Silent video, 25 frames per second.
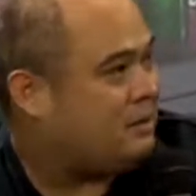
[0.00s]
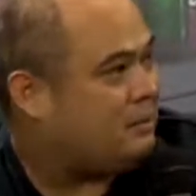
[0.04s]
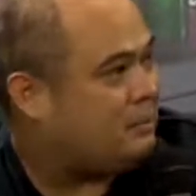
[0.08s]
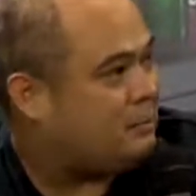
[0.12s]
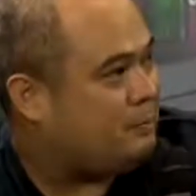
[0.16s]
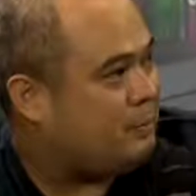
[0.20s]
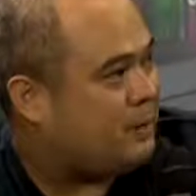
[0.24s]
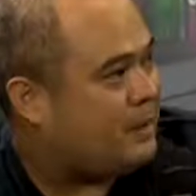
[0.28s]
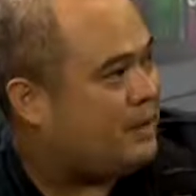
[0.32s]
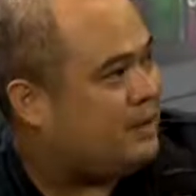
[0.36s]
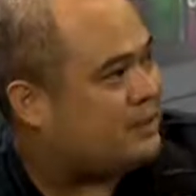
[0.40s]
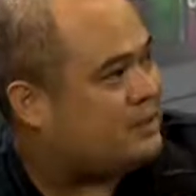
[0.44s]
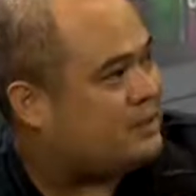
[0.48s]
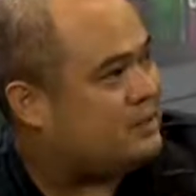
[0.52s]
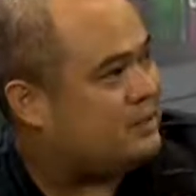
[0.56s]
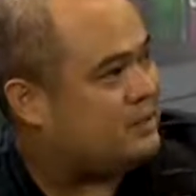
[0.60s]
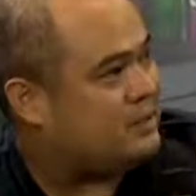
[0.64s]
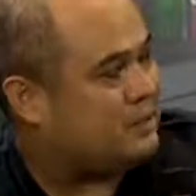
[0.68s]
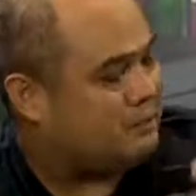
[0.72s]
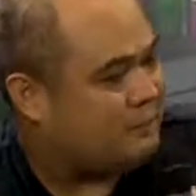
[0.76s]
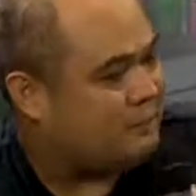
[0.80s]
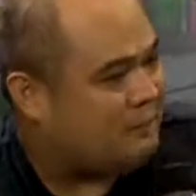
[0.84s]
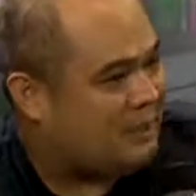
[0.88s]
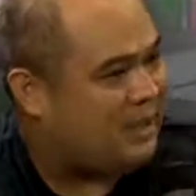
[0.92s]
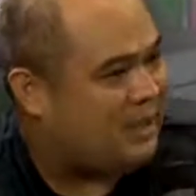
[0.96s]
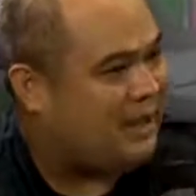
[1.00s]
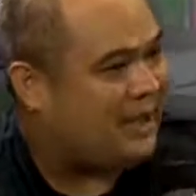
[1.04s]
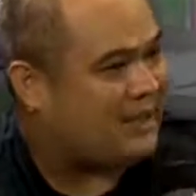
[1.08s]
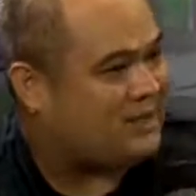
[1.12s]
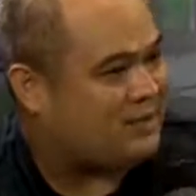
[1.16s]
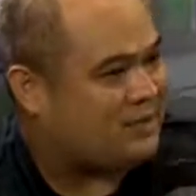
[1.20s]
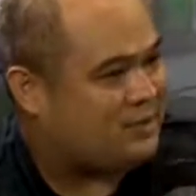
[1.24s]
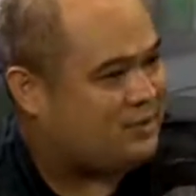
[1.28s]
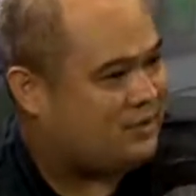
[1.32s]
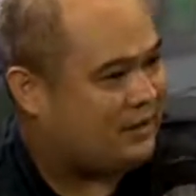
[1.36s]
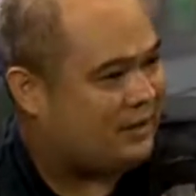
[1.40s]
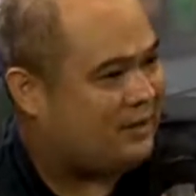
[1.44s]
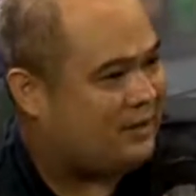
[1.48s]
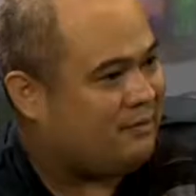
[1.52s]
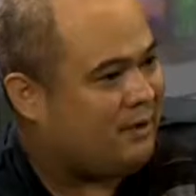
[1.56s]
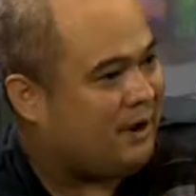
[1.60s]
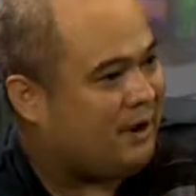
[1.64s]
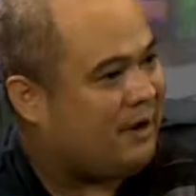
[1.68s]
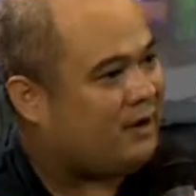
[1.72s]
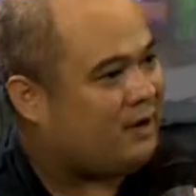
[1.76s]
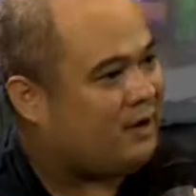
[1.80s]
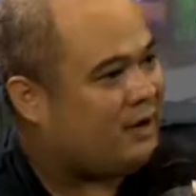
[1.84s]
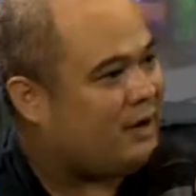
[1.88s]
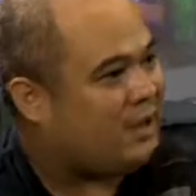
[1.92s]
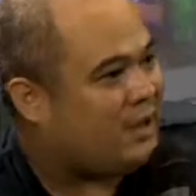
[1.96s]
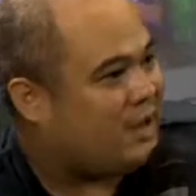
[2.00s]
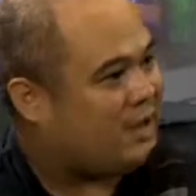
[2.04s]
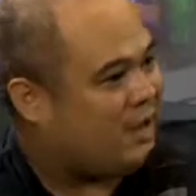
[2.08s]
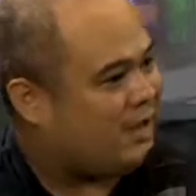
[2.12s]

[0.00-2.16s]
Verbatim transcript: because me as a trained rider,